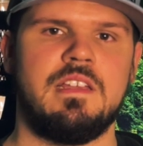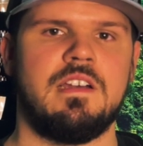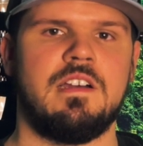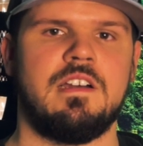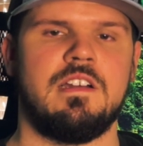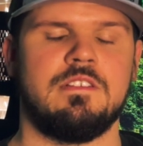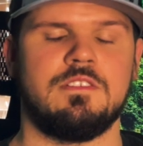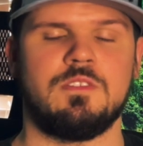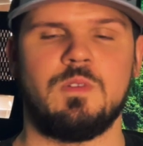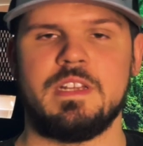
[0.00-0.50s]

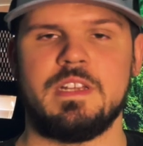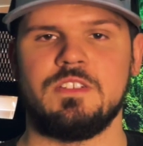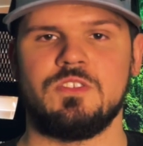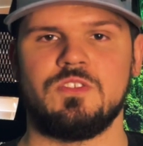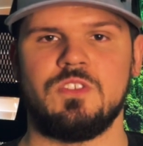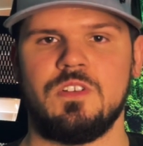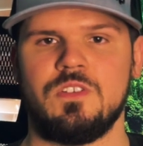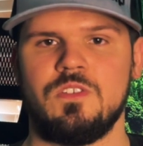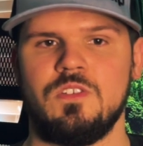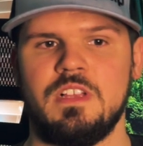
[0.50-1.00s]
It was quite a
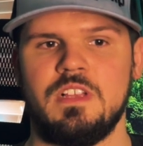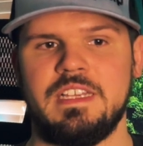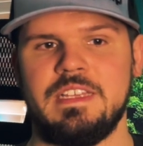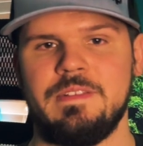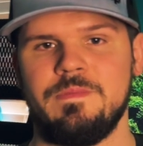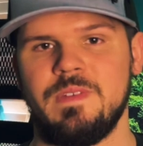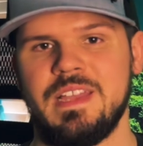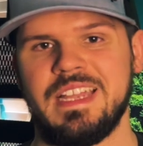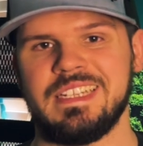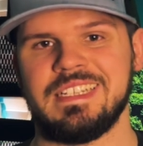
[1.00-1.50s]
struggle. In
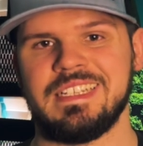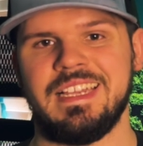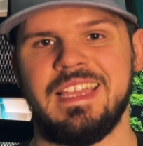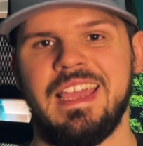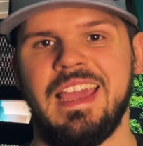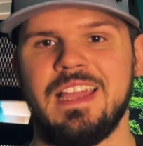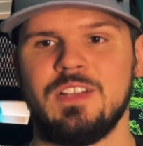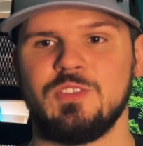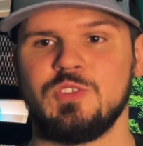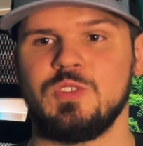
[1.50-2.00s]
fact, I
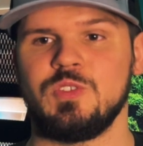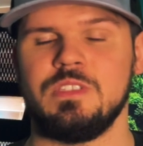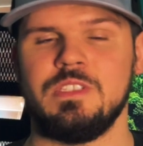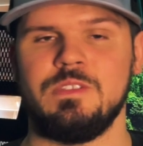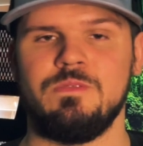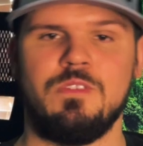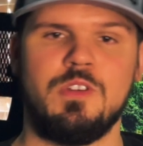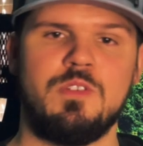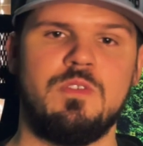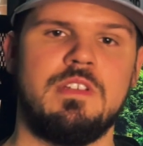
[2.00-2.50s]
actually
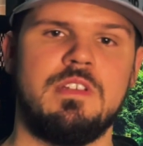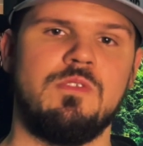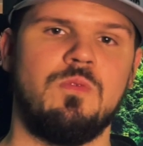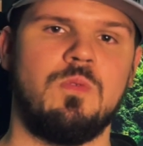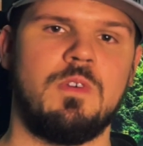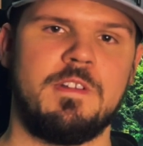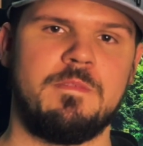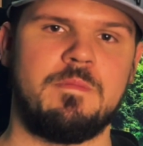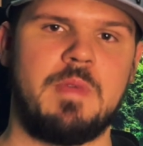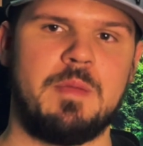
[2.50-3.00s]
ruined
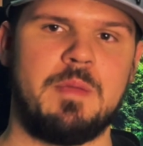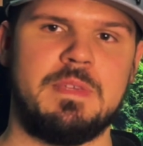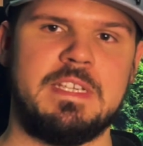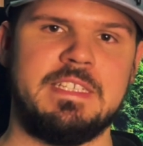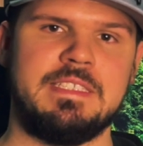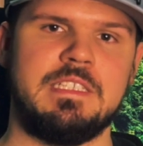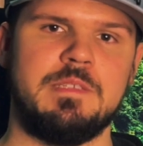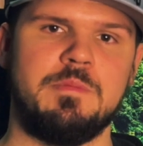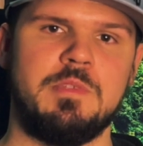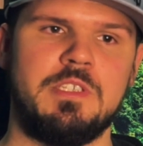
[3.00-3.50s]
one of my
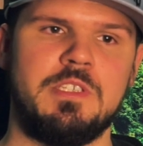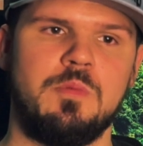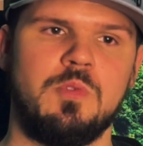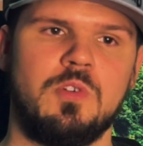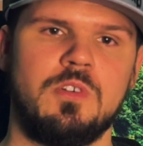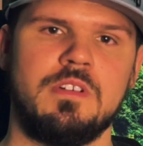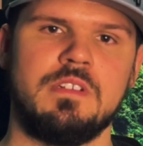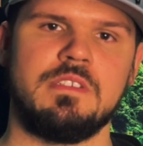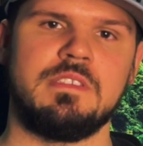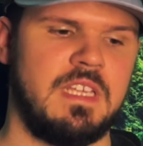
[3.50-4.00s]
PCB
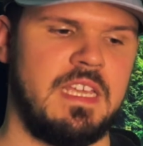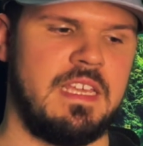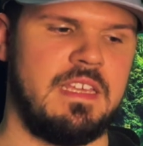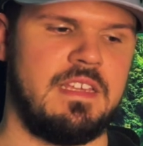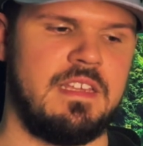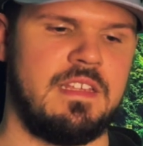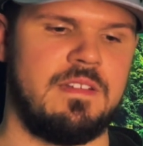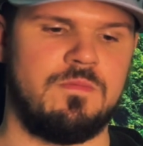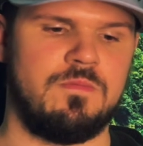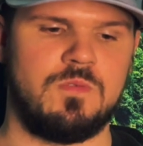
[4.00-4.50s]
boards
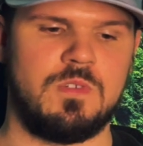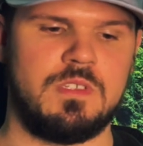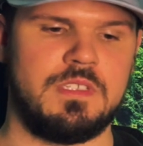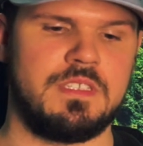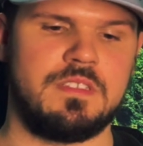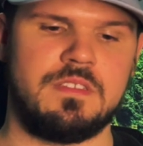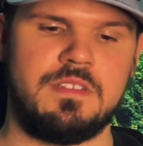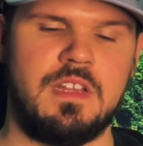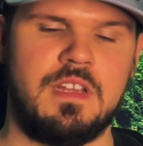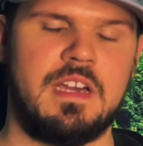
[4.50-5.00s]
and
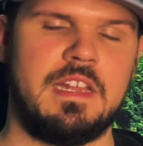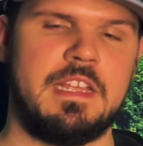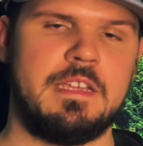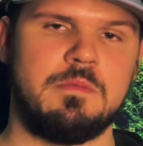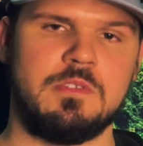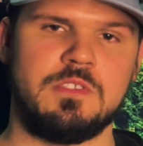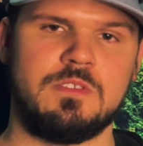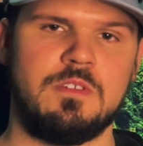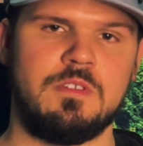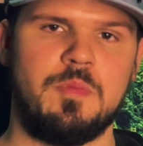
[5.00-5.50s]
was not
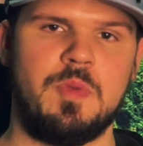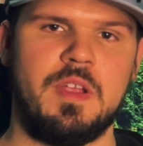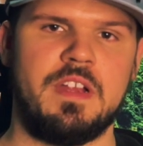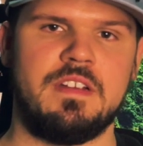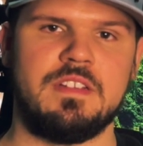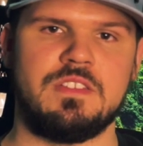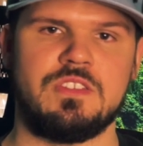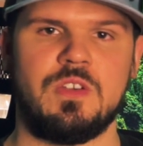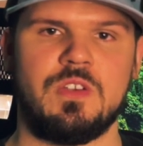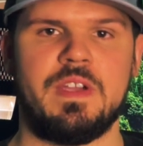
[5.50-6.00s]
able to repair
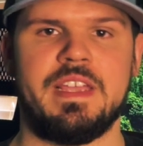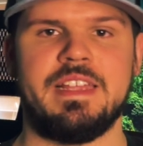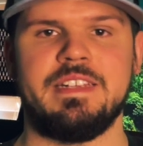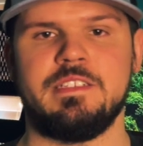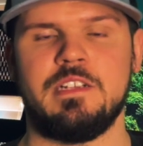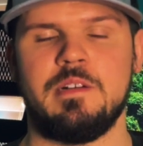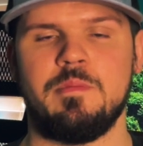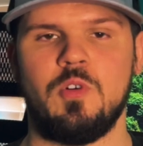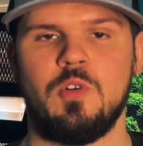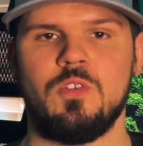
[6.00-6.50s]
it, so I ended
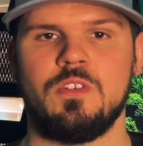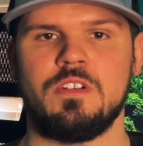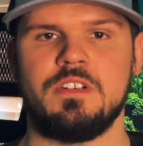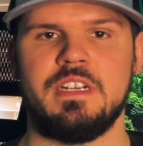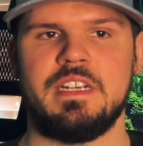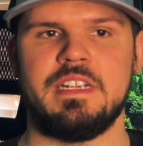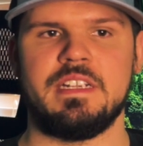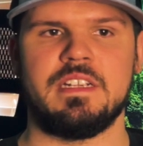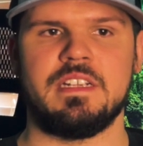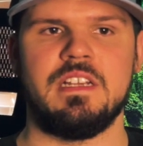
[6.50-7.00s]
up
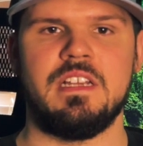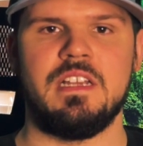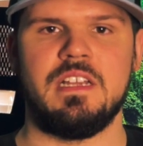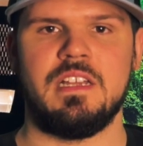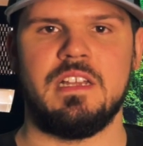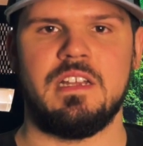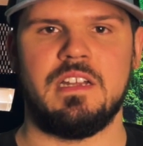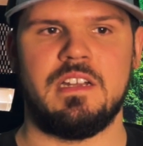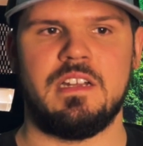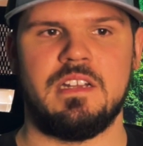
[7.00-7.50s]
ordering
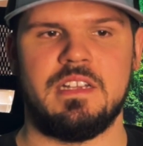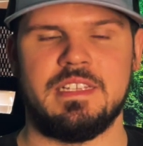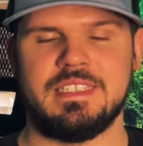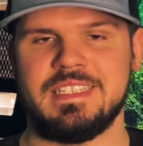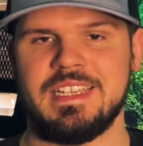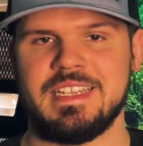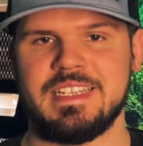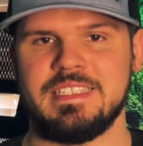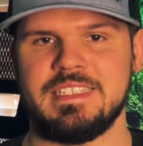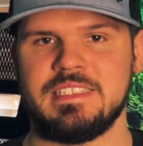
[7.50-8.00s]
a
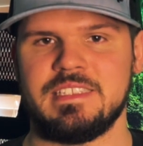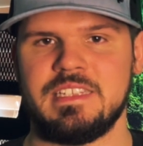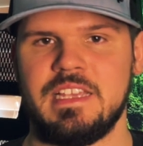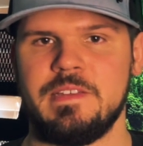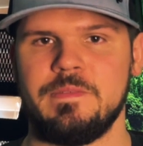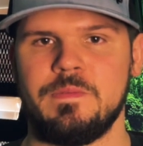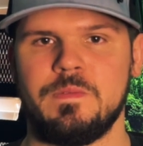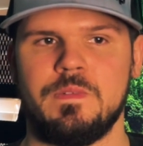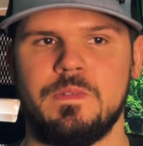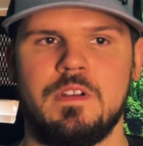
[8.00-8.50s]
second
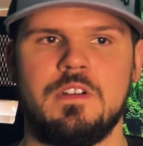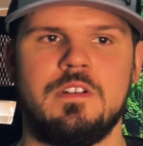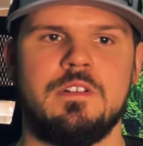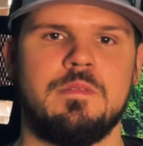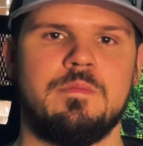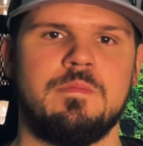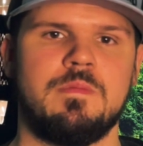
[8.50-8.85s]
set from